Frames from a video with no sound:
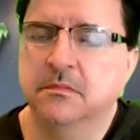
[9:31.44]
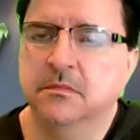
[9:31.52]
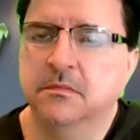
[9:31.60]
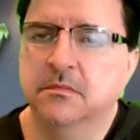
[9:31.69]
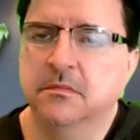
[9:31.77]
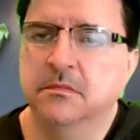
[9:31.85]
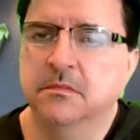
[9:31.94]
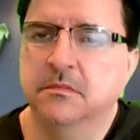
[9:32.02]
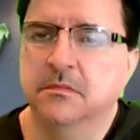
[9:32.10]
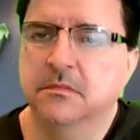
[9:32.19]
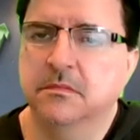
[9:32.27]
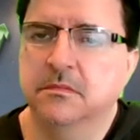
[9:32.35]

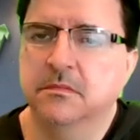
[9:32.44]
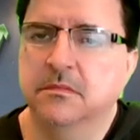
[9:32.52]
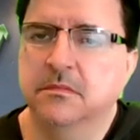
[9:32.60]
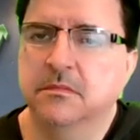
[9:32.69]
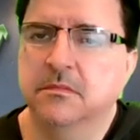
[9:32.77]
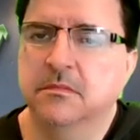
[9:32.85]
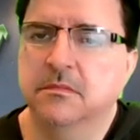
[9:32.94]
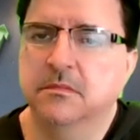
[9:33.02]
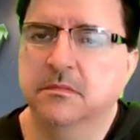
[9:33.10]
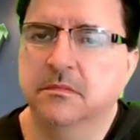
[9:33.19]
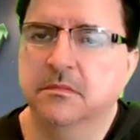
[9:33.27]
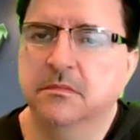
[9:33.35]

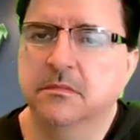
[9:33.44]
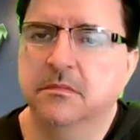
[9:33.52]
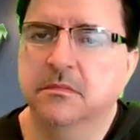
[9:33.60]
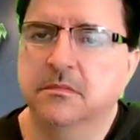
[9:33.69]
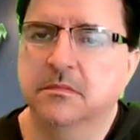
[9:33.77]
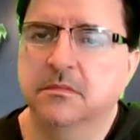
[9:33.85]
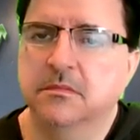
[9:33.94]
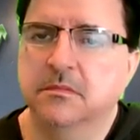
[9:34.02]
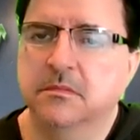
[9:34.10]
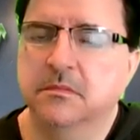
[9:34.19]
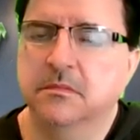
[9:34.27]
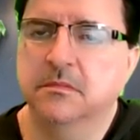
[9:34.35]

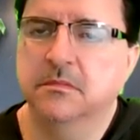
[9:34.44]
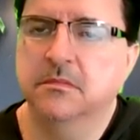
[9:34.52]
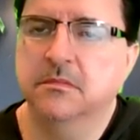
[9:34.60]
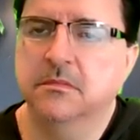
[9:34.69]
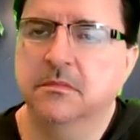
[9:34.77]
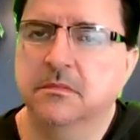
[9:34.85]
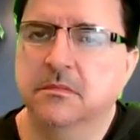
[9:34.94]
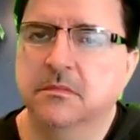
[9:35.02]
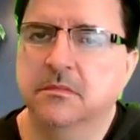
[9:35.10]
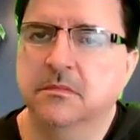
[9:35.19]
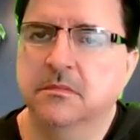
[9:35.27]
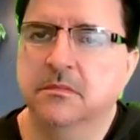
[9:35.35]
This person isn't speaking.